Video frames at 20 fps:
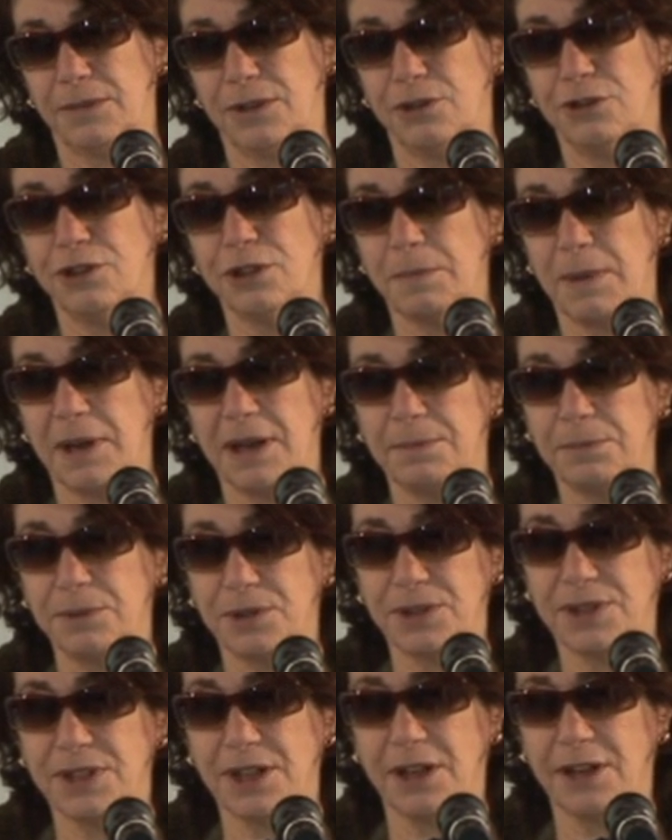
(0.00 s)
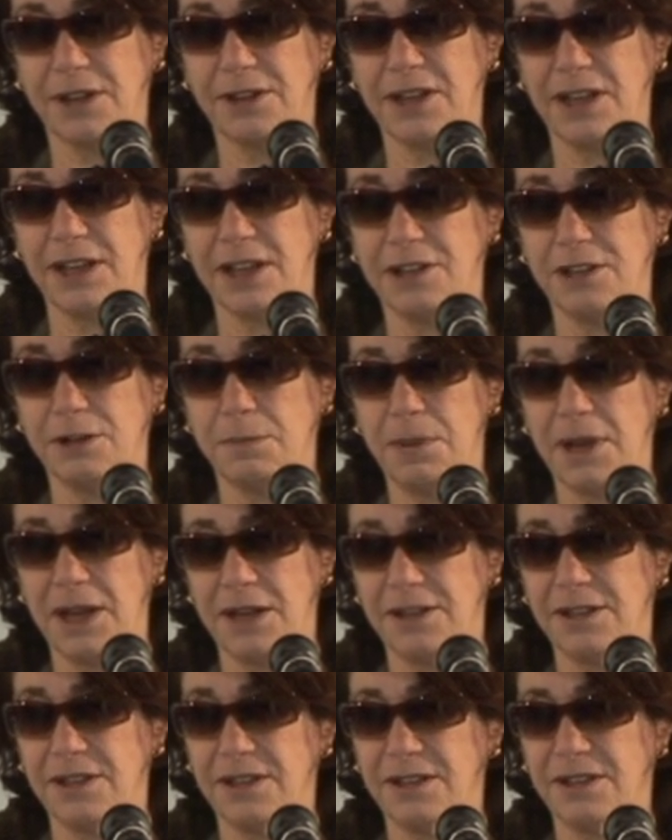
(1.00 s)
newspapers like The
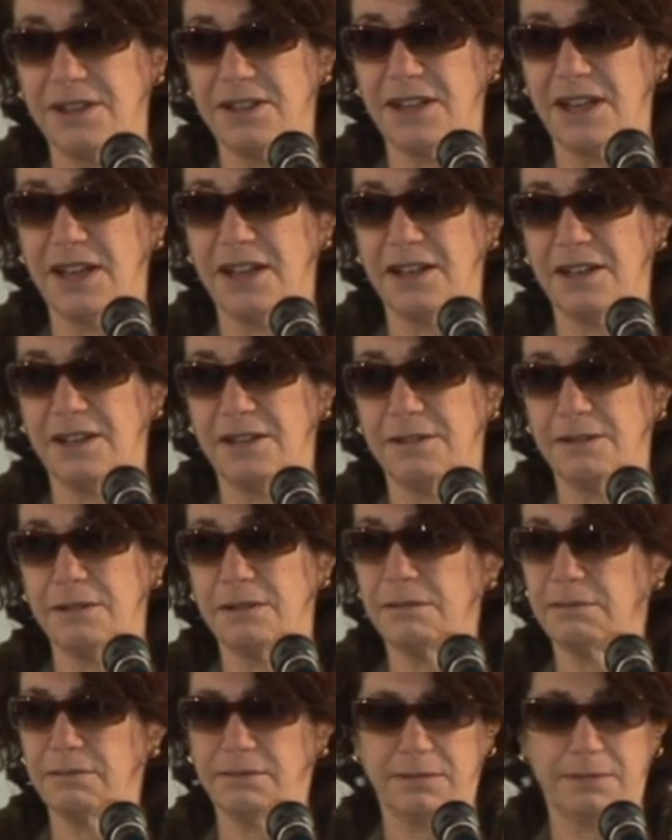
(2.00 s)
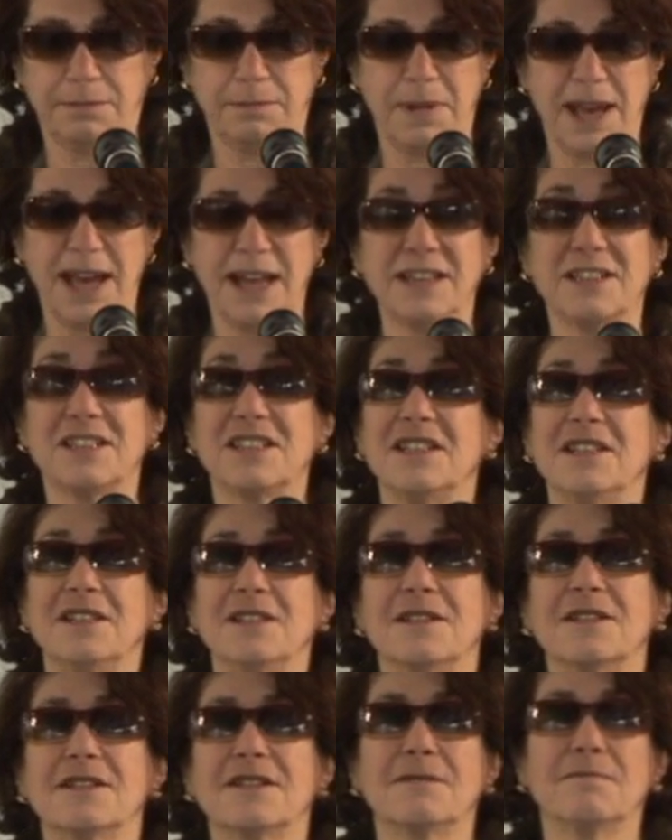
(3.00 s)
Independent and
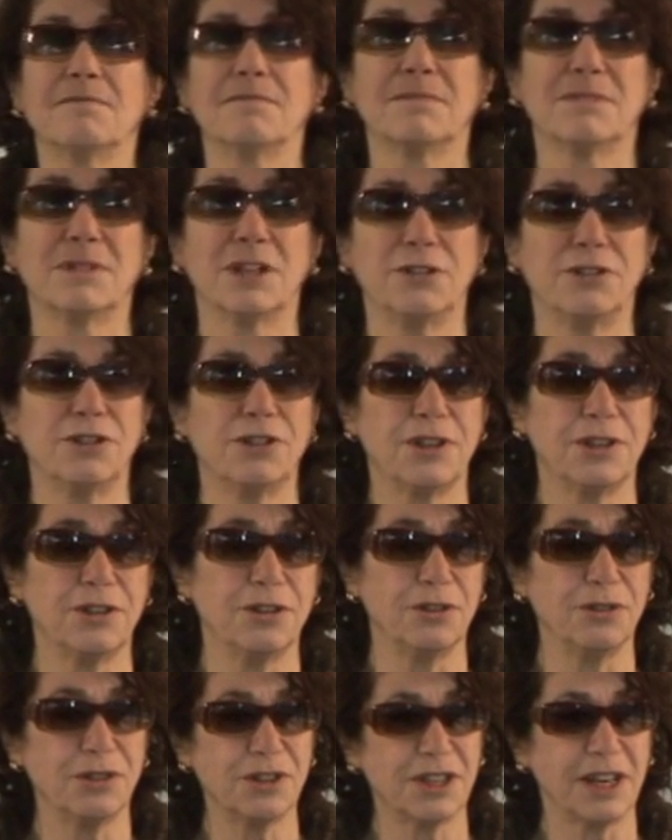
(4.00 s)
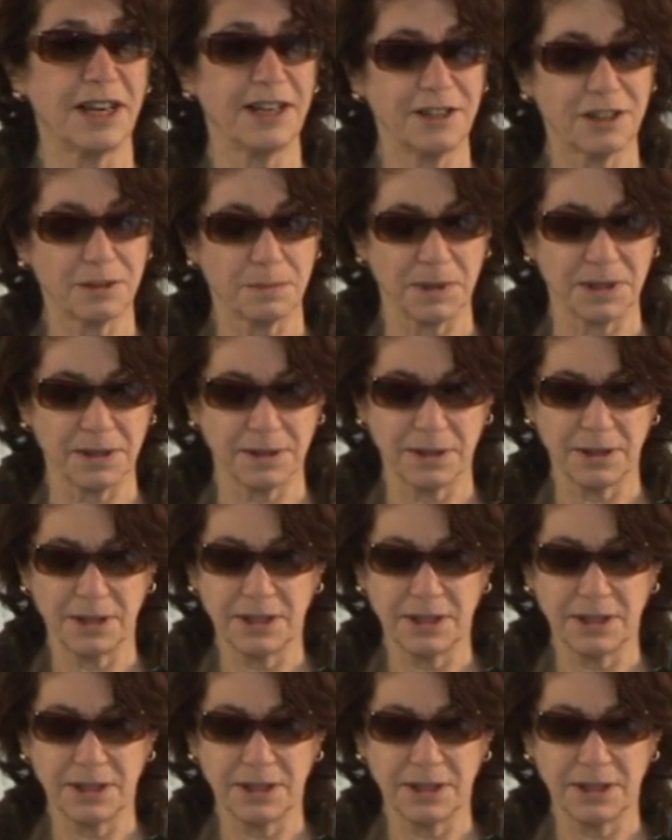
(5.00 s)
magazines such as The New Statesman.